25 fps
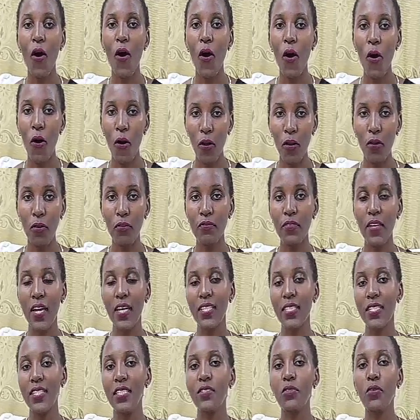All of
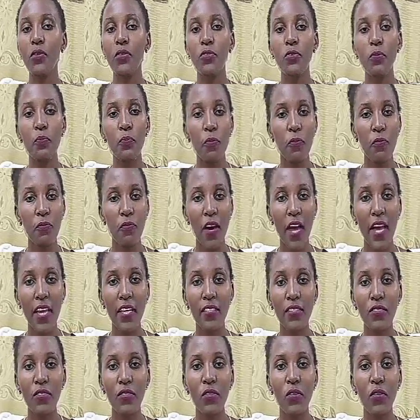that He's going to
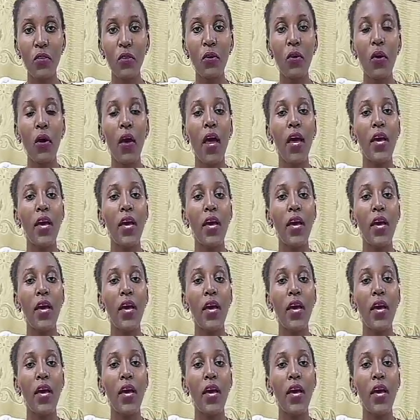provide to you